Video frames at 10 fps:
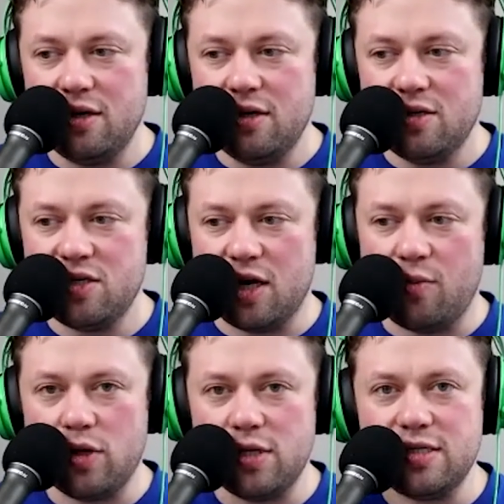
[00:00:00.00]

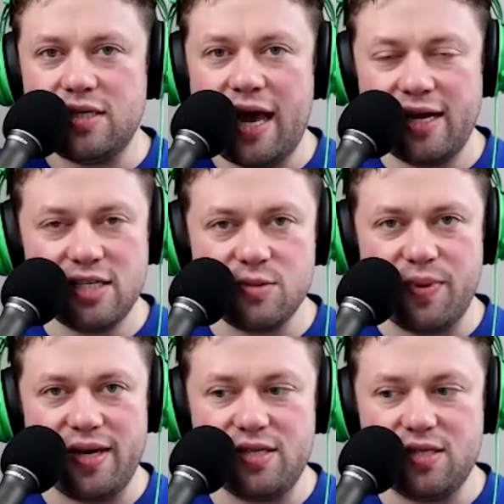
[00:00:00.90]
someone's
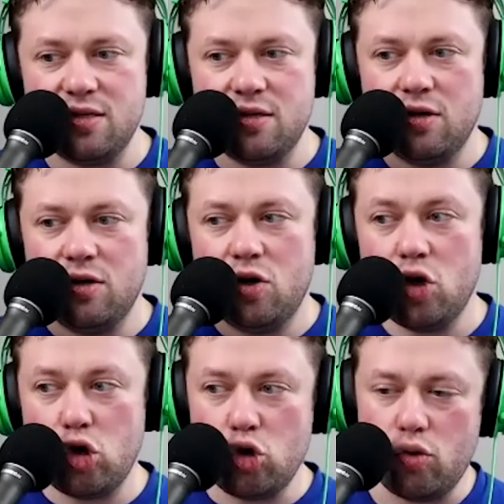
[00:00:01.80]
headspace
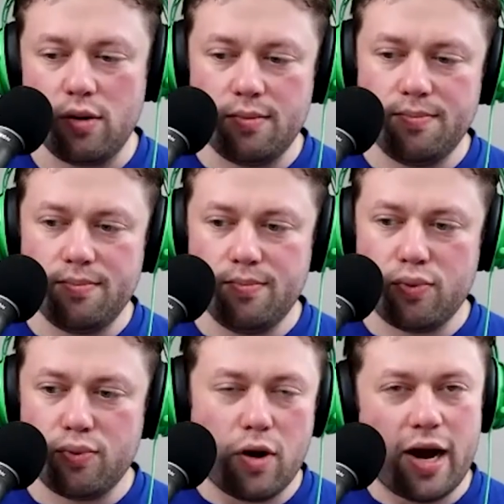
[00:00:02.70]
who,
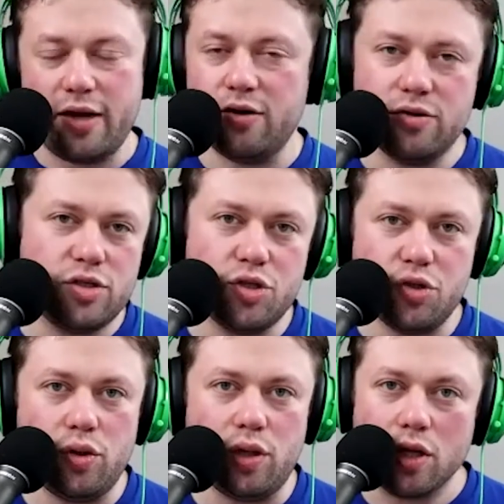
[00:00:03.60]
prior
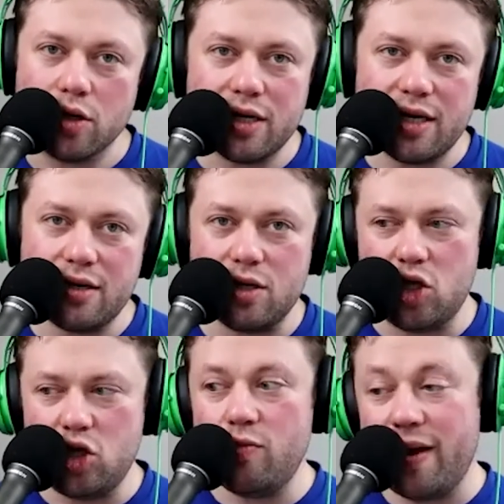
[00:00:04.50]
to learning,
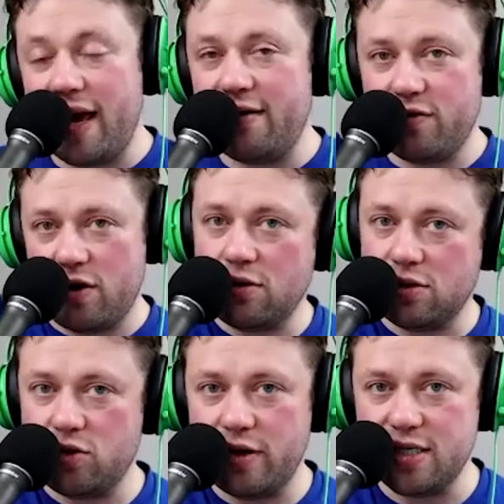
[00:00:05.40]
you may have
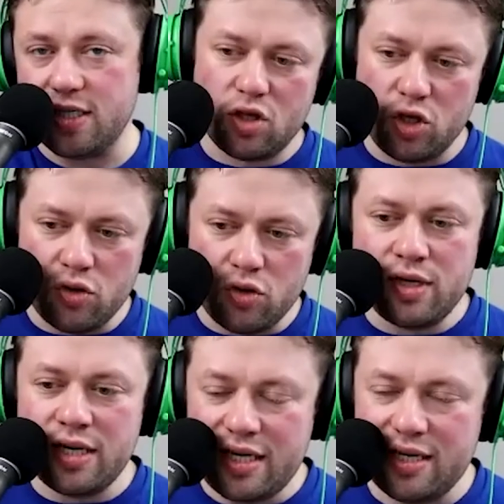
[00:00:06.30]
called crazy. You
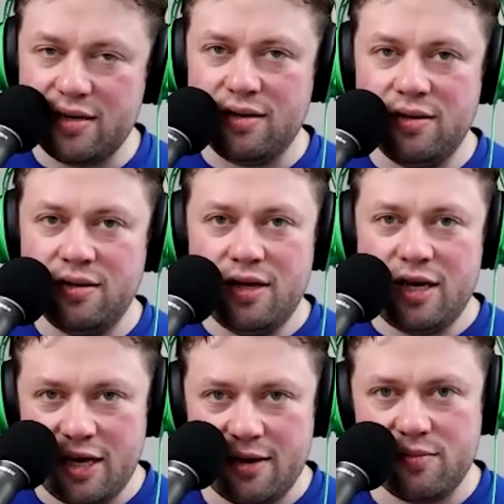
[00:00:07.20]
need
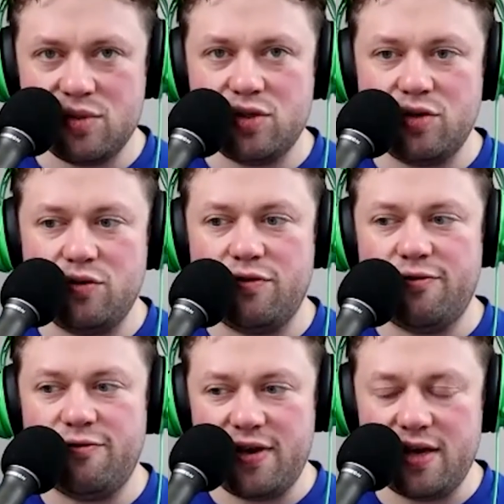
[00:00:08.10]
him to
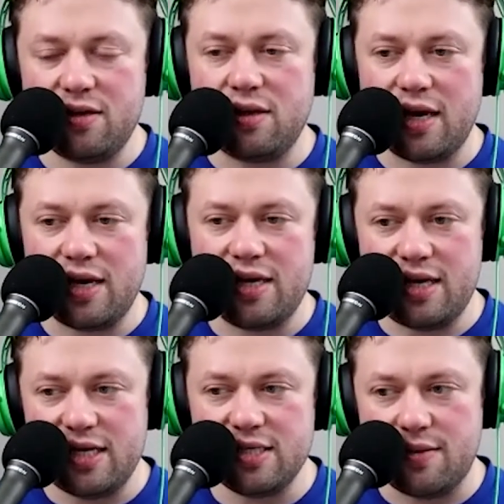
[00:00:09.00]
feel like
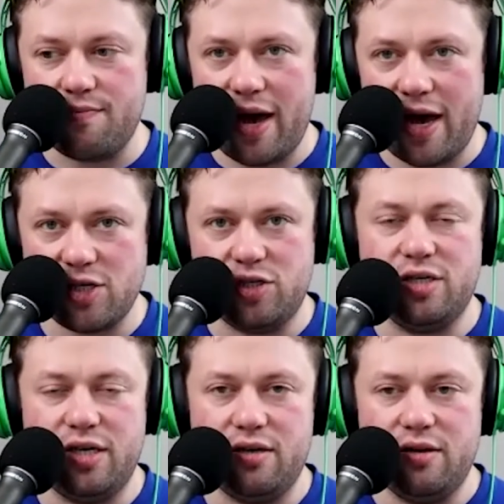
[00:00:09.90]
he's imagined
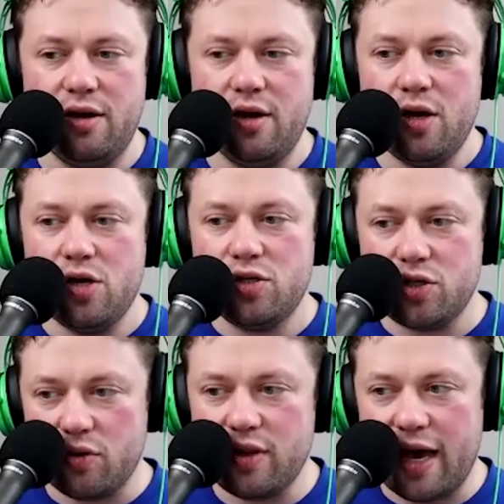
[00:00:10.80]
it
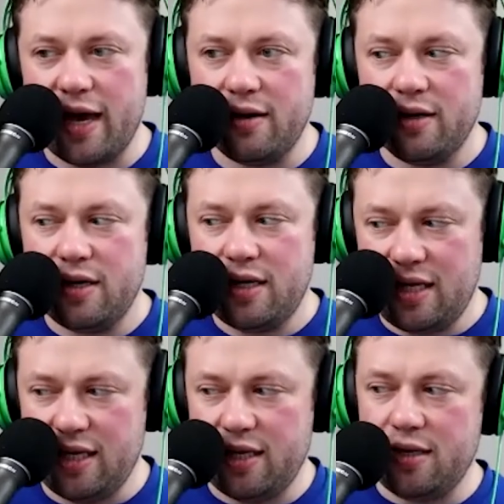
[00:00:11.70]
so that
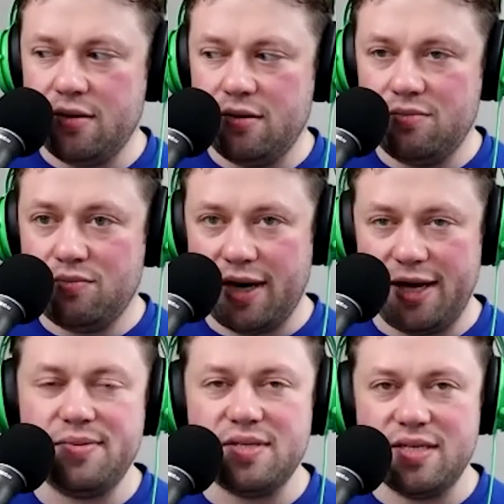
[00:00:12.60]
he
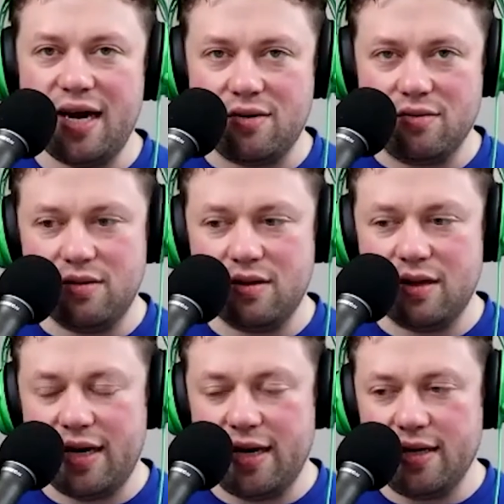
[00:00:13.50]
pipes down
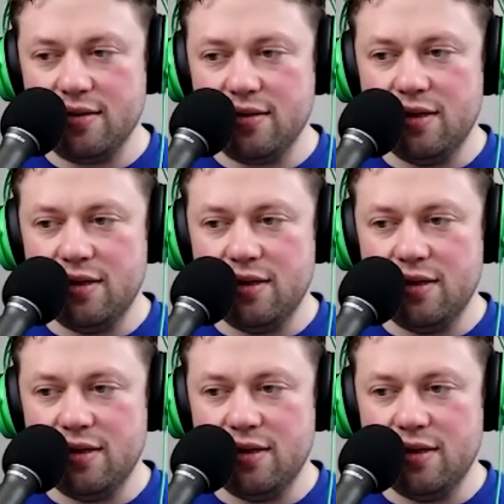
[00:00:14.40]
and